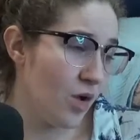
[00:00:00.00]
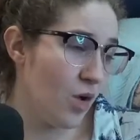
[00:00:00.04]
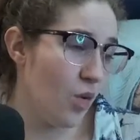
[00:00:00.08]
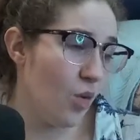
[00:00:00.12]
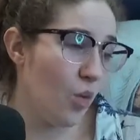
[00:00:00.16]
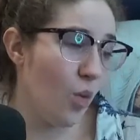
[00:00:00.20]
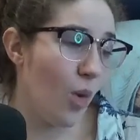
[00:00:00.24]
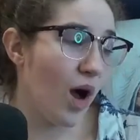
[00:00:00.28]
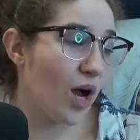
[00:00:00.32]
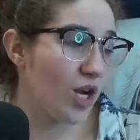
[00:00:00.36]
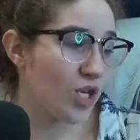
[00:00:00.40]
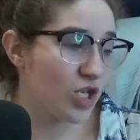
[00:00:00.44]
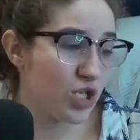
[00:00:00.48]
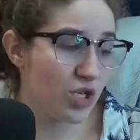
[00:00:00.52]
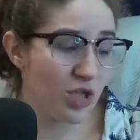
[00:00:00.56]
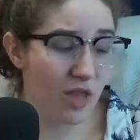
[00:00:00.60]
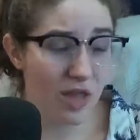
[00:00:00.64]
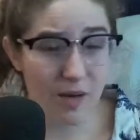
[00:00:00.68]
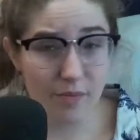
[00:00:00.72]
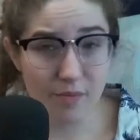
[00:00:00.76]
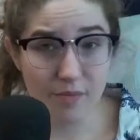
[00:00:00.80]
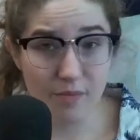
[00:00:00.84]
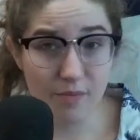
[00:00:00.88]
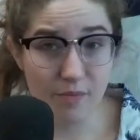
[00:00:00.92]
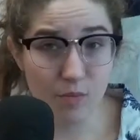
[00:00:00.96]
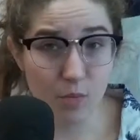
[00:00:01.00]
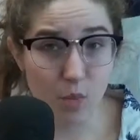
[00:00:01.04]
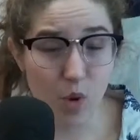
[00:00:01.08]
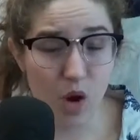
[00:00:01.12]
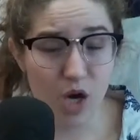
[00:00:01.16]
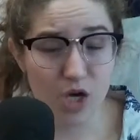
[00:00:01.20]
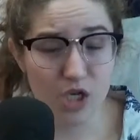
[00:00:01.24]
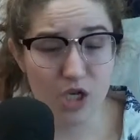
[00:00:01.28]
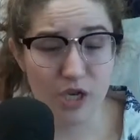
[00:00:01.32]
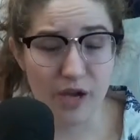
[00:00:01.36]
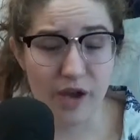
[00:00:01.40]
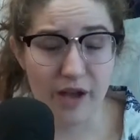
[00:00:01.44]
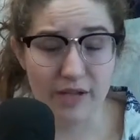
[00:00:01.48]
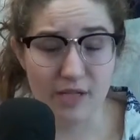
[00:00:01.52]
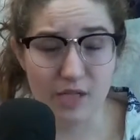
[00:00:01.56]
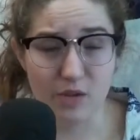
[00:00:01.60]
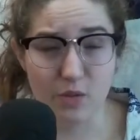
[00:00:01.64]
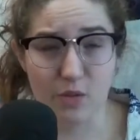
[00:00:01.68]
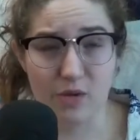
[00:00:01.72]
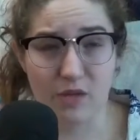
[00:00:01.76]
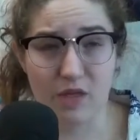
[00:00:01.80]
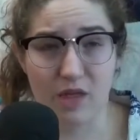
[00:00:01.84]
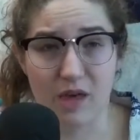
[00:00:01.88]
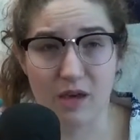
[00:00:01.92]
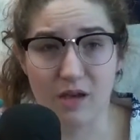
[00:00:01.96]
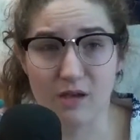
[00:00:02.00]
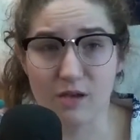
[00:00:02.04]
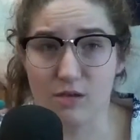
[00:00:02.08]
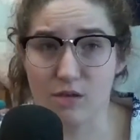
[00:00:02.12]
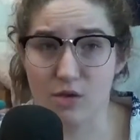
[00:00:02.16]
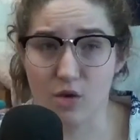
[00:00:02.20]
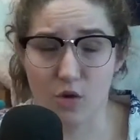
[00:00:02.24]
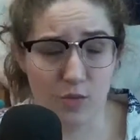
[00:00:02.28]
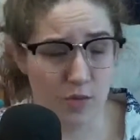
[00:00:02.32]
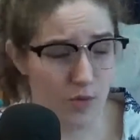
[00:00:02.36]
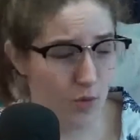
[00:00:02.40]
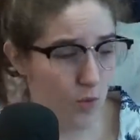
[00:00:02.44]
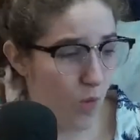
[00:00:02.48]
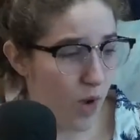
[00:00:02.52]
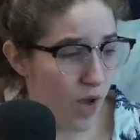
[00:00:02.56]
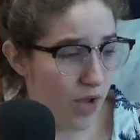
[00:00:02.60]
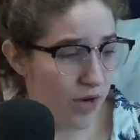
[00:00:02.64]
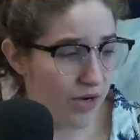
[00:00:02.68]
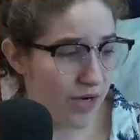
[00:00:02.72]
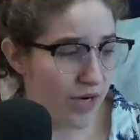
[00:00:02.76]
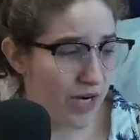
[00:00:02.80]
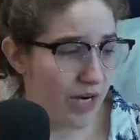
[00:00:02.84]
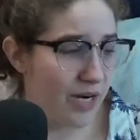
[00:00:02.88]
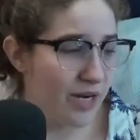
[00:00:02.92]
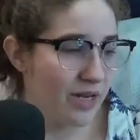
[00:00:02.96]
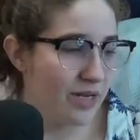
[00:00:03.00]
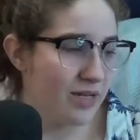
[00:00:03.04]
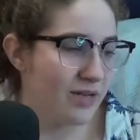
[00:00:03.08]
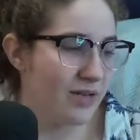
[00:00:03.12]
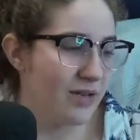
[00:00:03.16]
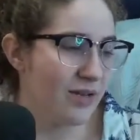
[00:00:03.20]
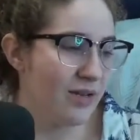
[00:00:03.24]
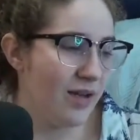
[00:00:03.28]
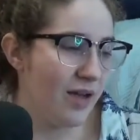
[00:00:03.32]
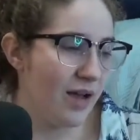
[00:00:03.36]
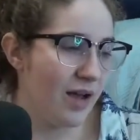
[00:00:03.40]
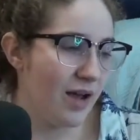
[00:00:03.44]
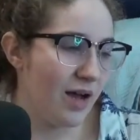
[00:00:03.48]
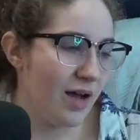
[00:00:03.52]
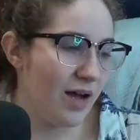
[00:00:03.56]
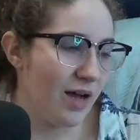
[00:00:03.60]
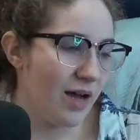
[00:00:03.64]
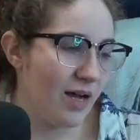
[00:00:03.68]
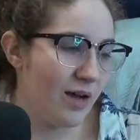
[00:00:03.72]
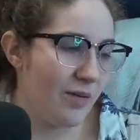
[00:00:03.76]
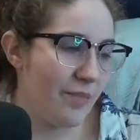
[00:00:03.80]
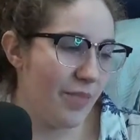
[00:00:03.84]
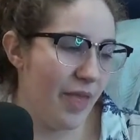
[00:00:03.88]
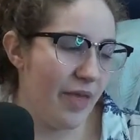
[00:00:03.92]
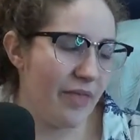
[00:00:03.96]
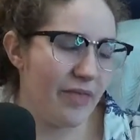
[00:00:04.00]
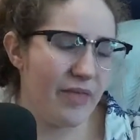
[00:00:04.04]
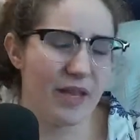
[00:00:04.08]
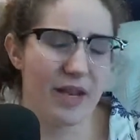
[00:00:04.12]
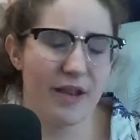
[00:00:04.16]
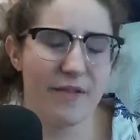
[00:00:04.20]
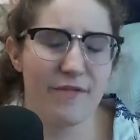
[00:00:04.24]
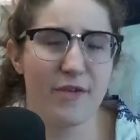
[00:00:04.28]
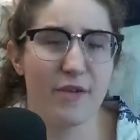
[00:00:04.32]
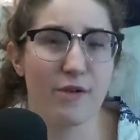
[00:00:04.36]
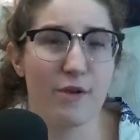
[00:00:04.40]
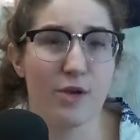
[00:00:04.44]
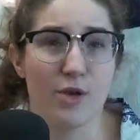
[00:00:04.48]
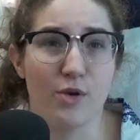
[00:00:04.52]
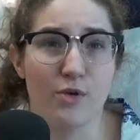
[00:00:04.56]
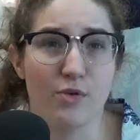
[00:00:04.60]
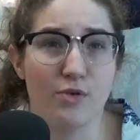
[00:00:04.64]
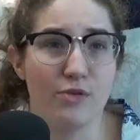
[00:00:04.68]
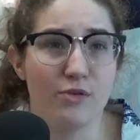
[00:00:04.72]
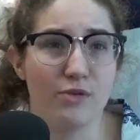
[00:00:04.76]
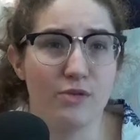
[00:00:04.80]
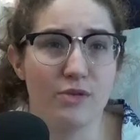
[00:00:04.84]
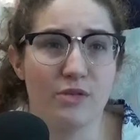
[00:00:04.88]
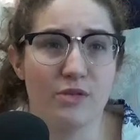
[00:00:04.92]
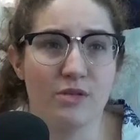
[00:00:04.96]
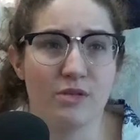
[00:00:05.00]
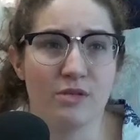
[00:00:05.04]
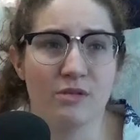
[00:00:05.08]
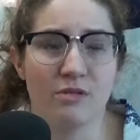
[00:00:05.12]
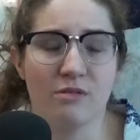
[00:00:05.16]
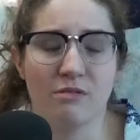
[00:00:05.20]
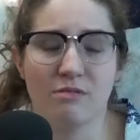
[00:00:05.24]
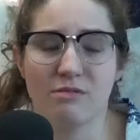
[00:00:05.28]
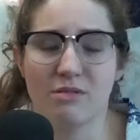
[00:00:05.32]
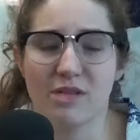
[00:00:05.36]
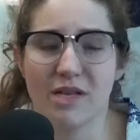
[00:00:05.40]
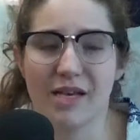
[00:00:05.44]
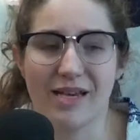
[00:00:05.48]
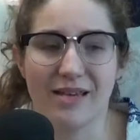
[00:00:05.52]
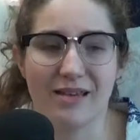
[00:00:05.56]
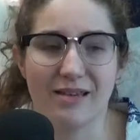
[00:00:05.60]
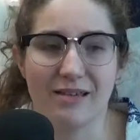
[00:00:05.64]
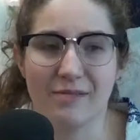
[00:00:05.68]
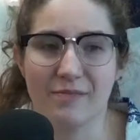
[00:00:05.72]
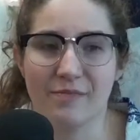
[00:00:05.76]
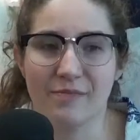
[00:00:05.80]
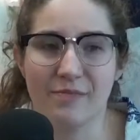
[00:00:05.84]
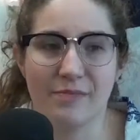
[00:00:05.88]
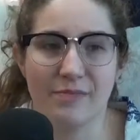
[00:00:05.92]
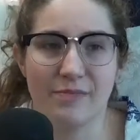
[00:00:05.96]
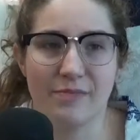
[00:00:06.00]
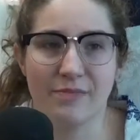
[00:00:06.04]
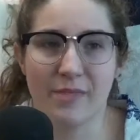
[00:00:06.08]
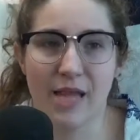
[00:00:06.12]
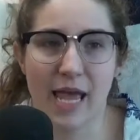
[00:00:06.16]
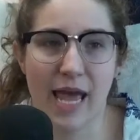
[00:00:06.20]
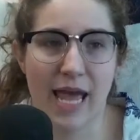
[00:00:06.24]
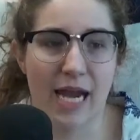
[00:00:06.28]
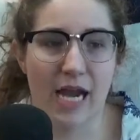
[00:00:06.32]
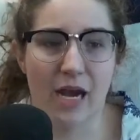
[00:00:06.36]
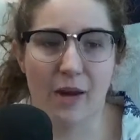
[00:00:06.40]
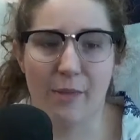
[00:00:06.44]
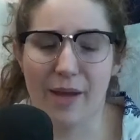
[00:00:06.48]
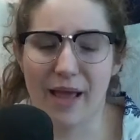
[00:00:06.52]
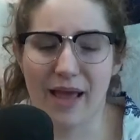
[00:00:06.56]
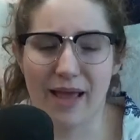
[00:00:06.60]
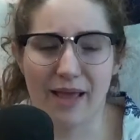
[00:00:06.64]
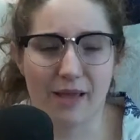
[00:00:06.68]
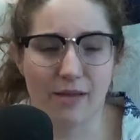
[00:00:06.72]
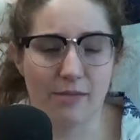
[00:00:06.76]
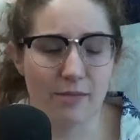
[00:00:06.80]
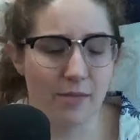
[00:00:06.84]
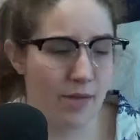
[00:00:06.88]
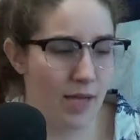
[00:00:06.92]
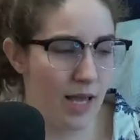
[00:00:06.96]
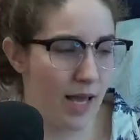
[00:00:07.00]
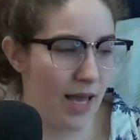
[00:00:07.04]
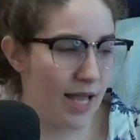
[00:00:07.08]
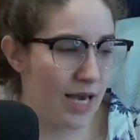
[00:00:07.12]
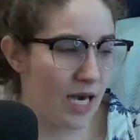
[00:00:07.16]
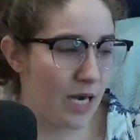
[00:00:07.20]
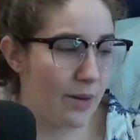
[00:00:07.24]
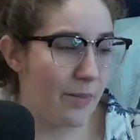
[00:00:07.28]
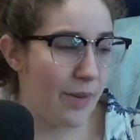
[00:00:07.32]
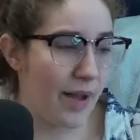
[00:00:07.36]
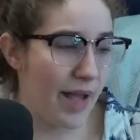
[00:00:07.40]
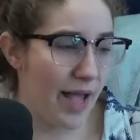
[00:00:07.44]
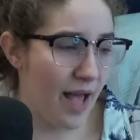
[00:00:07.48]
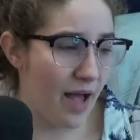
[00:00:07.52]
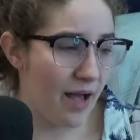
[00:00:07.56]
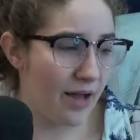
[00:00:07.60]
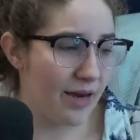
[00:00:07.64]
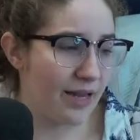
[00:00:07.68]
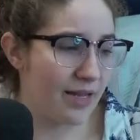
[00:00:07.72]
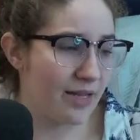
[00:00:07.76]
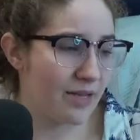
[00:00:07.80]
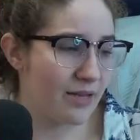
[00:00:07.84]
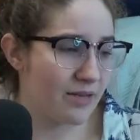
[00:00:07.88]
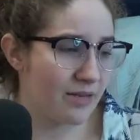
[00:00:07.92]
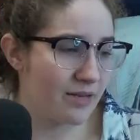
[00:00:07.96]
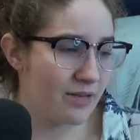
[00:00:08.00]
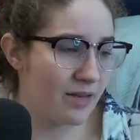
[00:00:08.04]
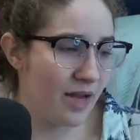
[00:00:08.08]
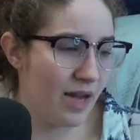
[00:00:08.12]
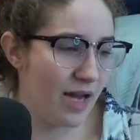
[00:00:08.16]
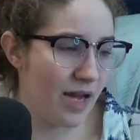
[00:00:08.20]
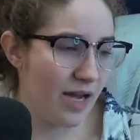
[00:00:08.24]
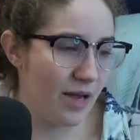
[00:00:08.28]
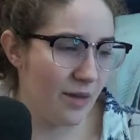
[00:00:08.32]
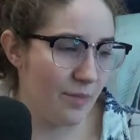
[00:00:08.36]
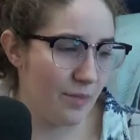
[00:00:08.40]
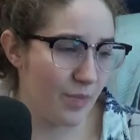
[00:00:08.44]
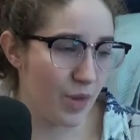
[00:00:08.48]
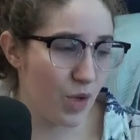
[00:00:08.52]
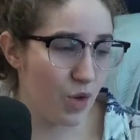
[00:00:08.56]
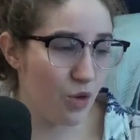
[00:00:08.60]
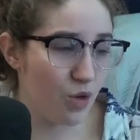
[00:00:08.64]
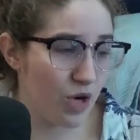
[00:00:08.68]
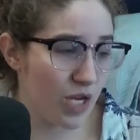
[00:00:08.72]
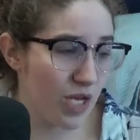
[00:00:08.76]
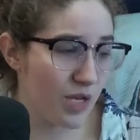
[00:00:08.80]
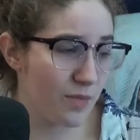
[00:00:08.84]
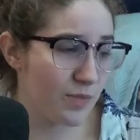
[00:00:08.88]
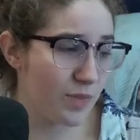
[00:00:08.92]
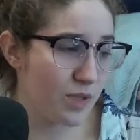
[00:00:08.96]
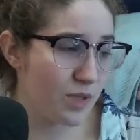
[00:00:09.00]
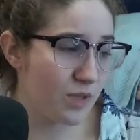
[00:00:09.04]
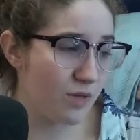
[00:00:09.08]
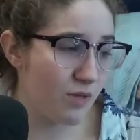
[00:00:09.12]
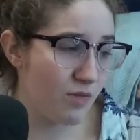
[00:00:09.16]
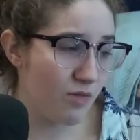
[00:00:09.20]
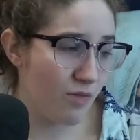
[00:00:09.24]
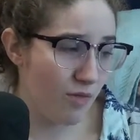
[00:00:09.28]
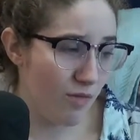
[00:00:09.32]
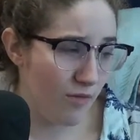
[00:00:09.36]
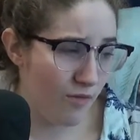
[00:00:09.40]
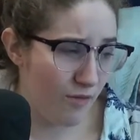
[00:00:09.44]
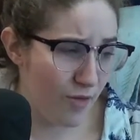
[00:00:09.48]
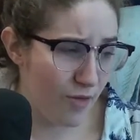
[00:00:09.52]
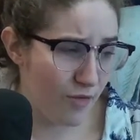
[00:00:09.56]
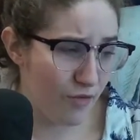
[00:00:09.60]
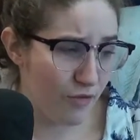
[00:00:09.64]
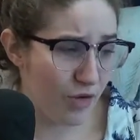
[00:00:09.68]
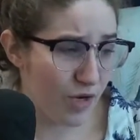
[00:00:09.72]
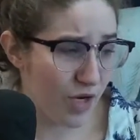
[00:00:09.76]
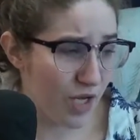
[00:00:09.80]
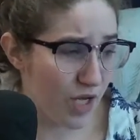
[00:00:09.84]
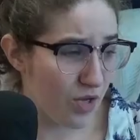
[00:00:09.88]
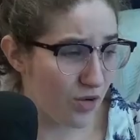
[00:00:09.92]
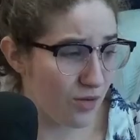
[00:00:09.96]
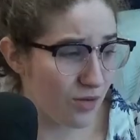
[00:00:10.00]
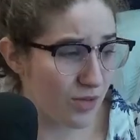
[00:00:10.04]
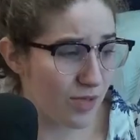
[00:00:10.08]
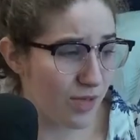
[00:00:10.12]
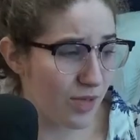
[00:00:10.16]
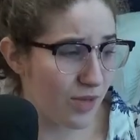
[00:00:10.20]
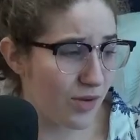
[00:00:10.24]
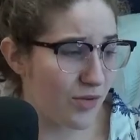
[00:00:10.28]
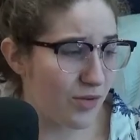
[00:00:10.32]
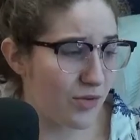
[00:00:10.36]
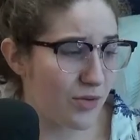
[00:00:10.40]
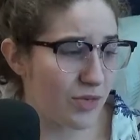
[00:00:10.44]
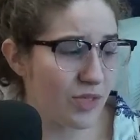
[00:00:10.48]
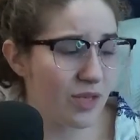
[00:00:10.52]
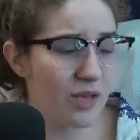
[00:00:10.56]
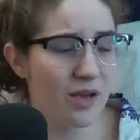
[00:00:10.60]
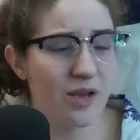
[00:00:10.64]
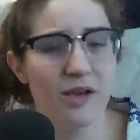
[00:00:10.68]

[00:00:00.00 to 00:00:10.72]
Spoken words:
Wash cuts with like soap and water. And then if you use like antibiotic creams, feel free to use those.